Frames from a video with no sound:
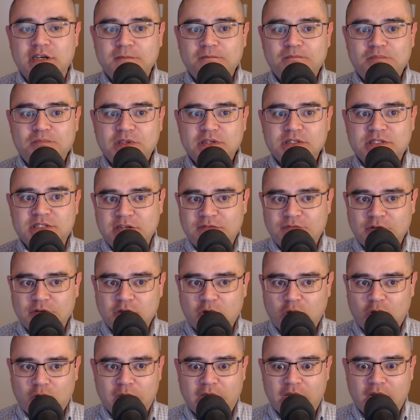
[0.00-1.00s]
Stephen
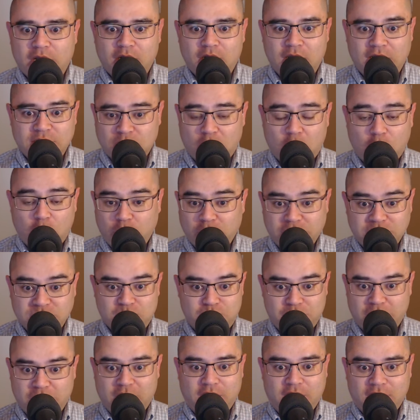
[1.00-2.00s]
Colbert has always
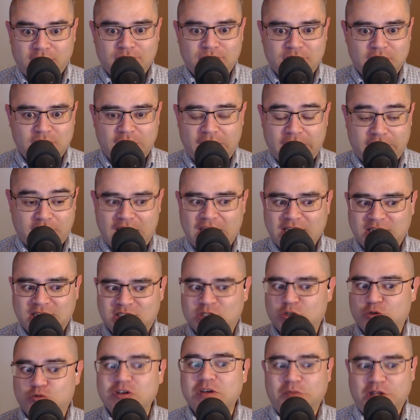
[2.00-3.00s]
been like
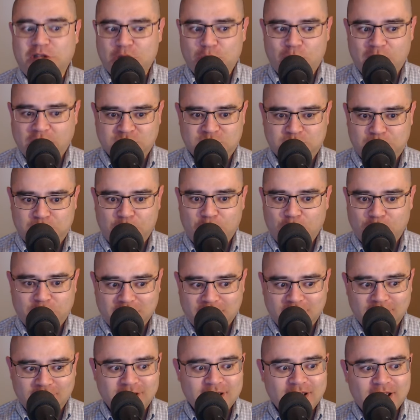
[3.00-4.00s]
extremely well
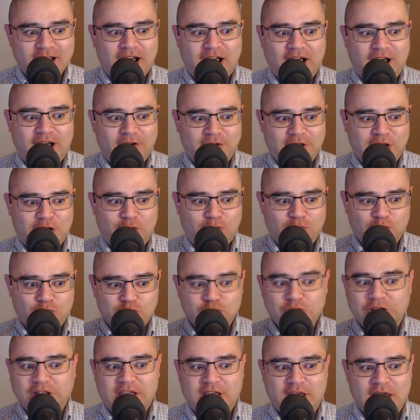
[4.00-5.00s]
spoken, uh, you know,
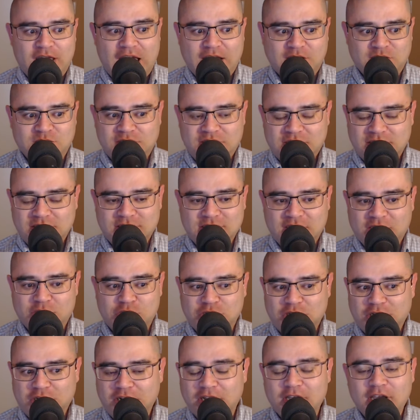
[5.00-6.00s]
really excellent
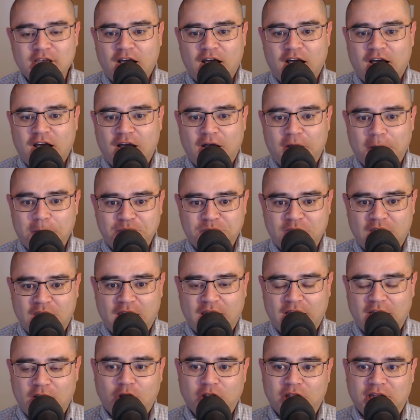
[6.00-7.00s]
diction um,
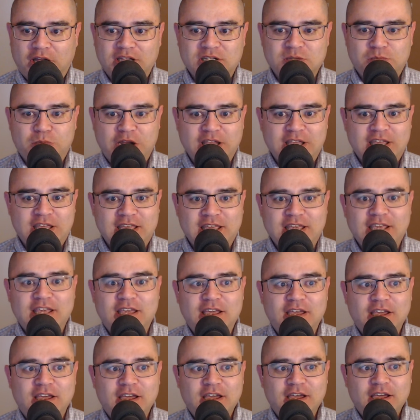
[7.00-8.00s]
at all that, but
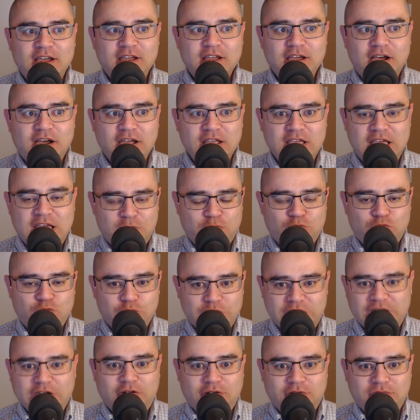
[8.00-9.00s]
he in
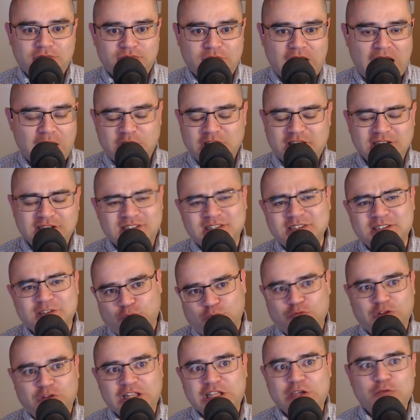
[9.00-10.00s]
real i mean this isn't
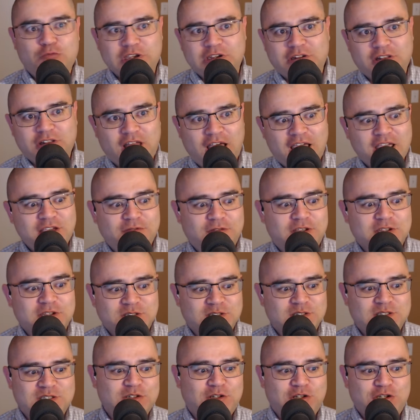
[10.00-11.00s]
really real life because
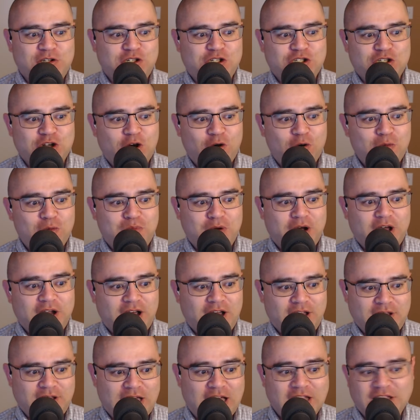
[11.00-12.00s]
it's still a show but
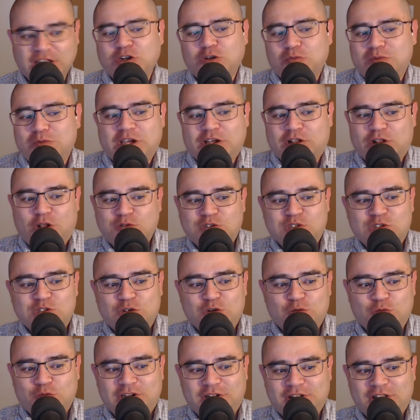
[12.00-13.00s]
a, a little bit closer
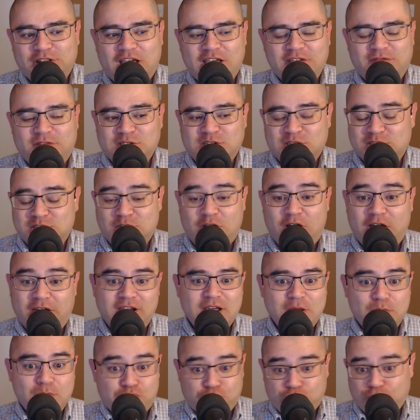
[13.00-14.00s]
to real life because it's not
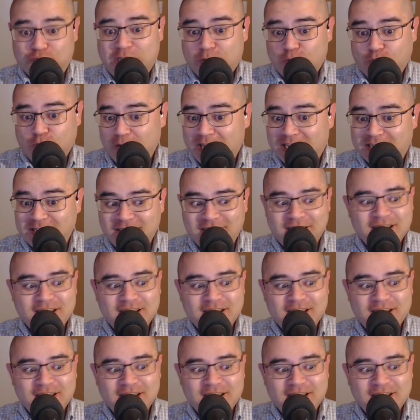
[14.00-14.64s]
pre-written